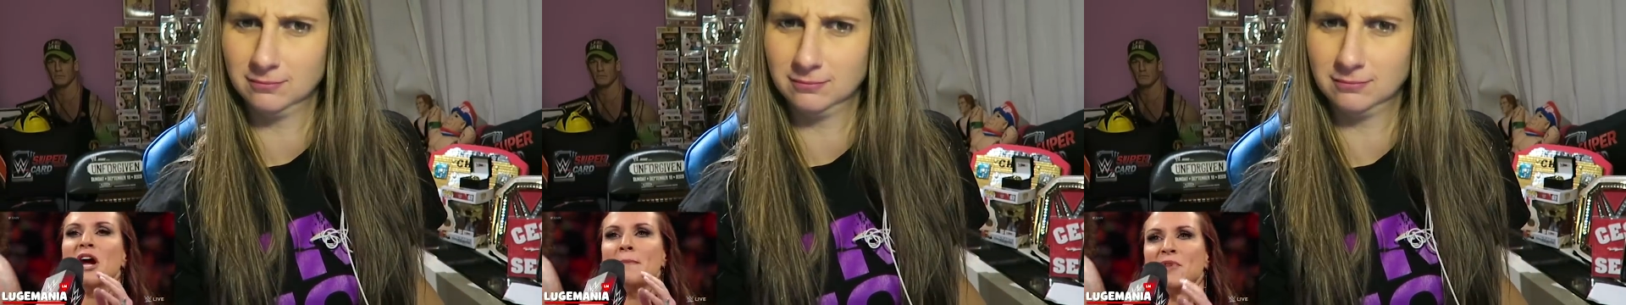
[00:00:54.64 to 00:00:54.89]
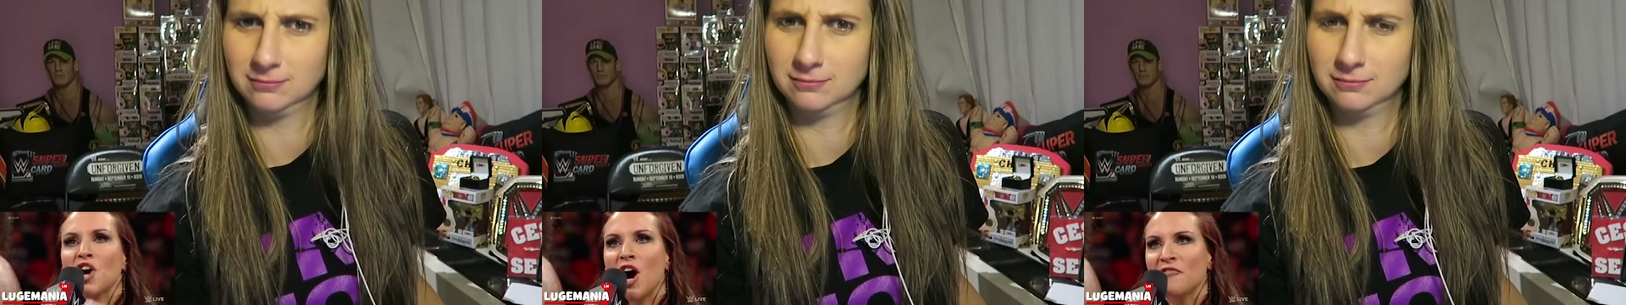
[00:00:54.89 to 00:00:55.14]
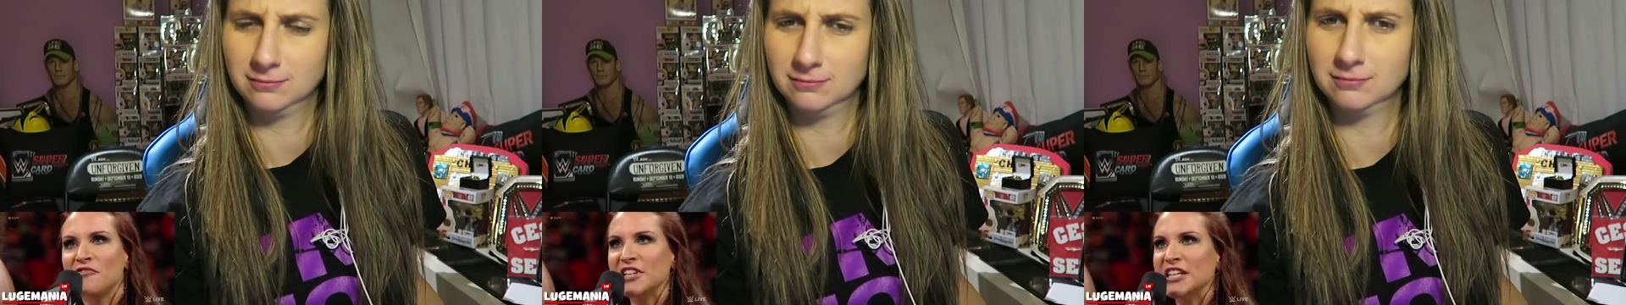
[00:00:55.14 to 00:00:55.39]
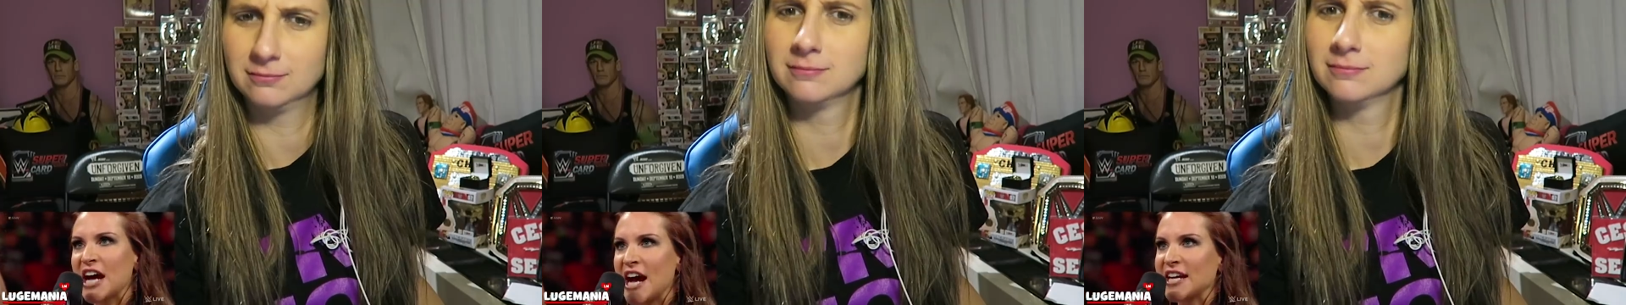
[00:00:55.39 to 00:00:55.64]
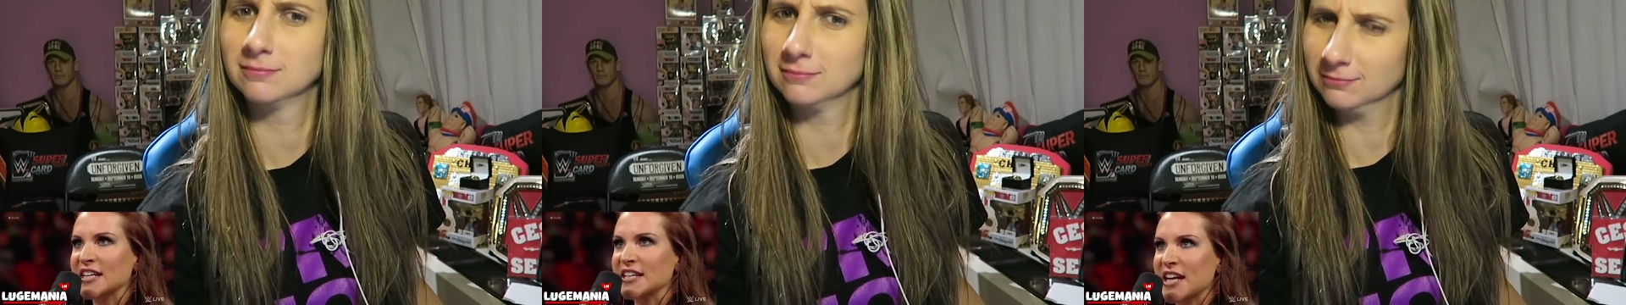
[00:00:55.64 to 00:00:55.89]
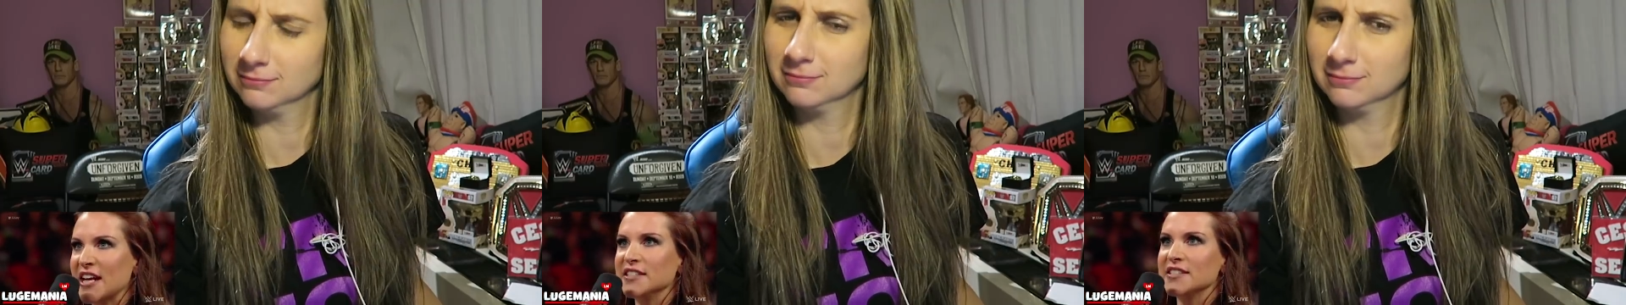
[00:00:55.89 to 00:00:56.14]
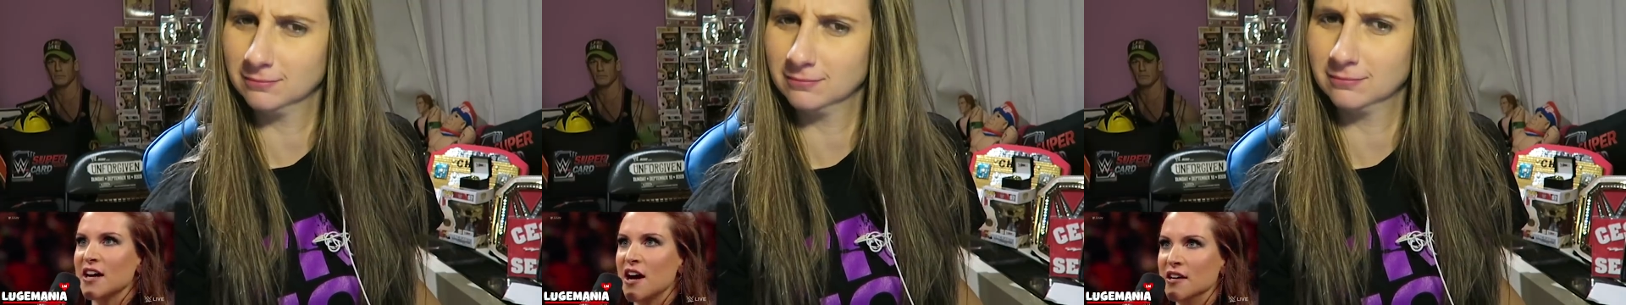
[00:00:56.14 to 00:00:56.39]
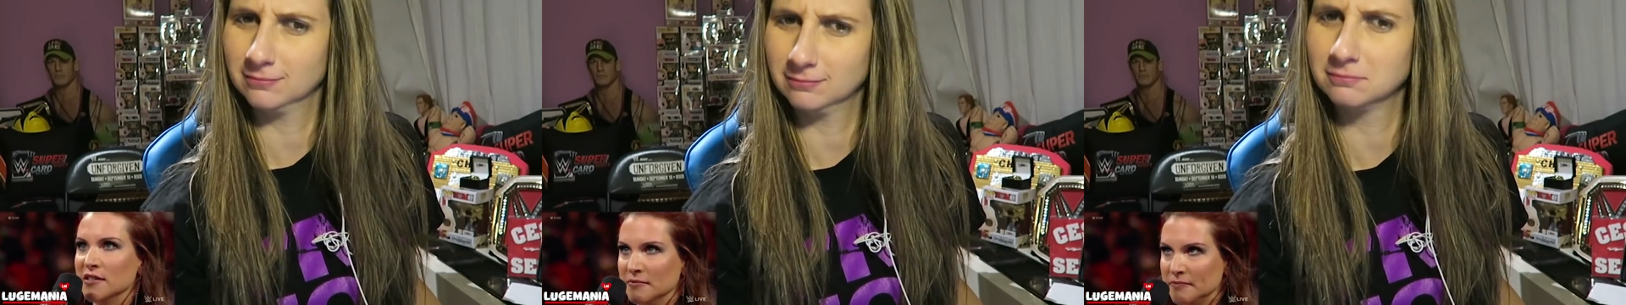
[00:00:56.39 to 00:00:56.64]
Speaker 1: but I'm confident I can get it
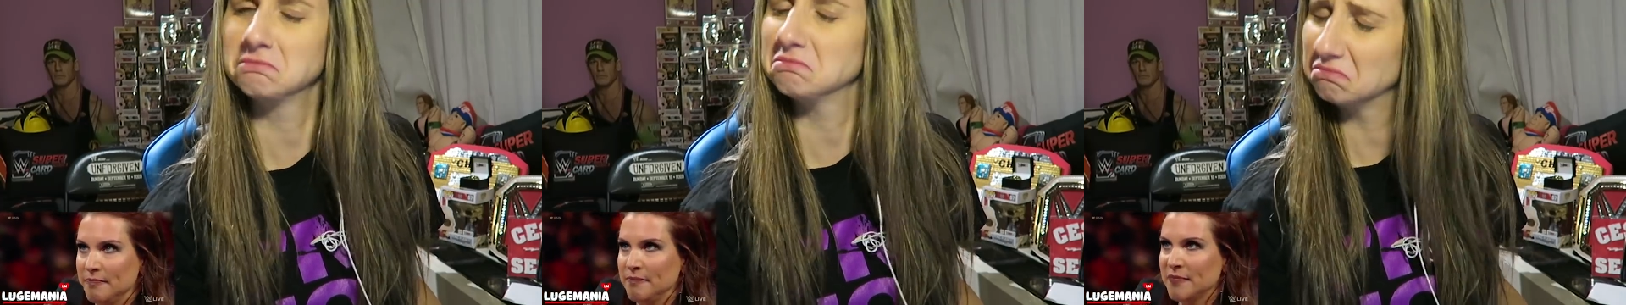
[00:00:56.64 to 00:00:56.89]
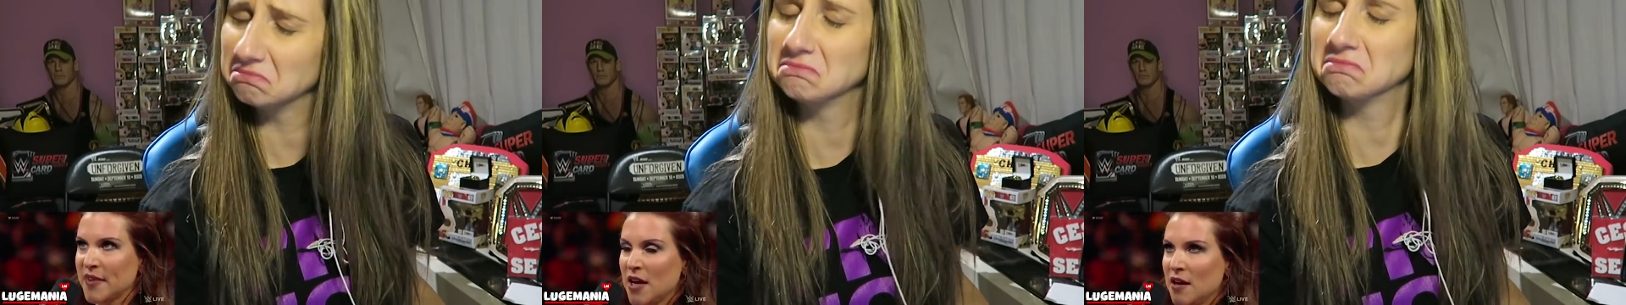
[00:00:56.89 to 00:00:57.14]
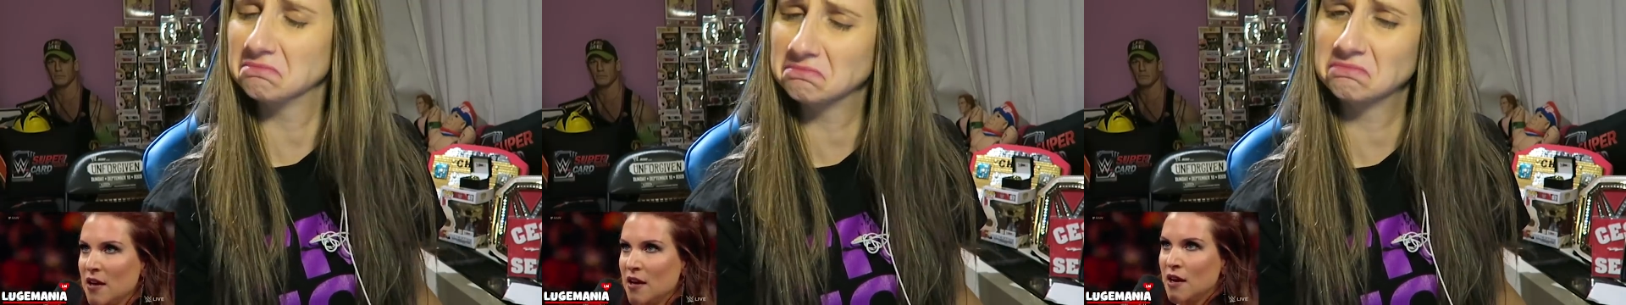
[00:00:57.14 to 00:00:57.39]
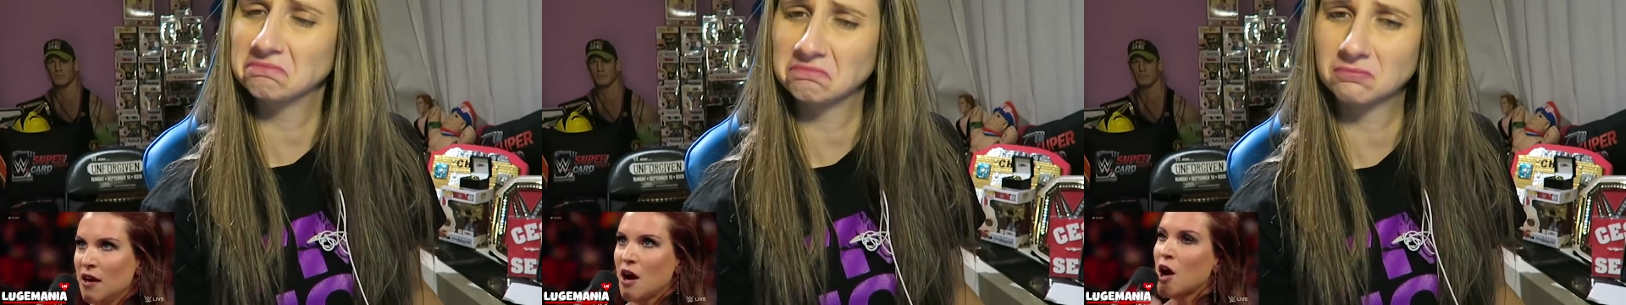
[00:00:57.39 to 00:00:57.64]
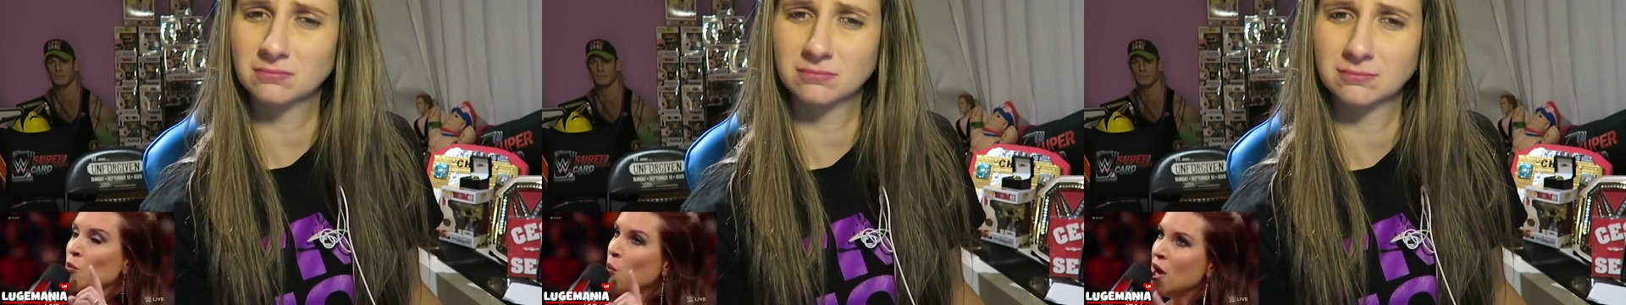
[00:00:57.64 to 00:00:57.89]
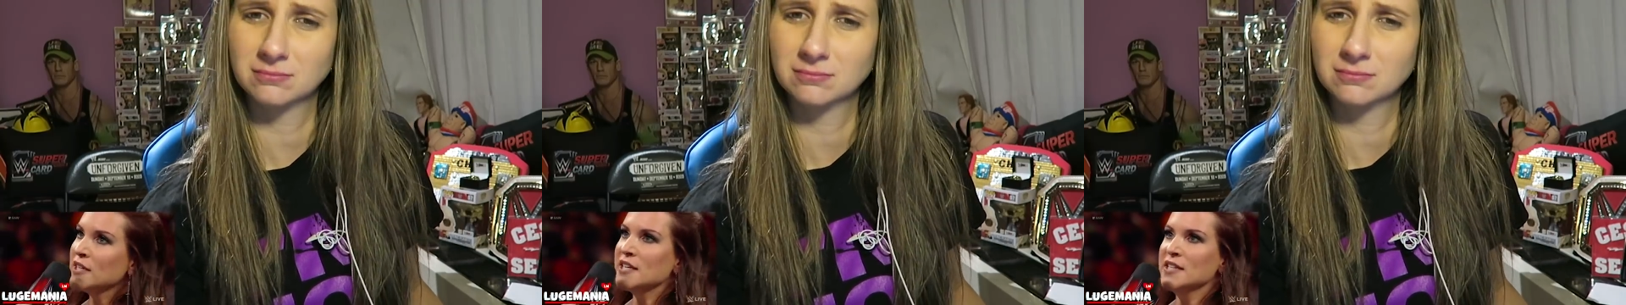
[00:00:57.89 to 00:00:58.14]
done. On one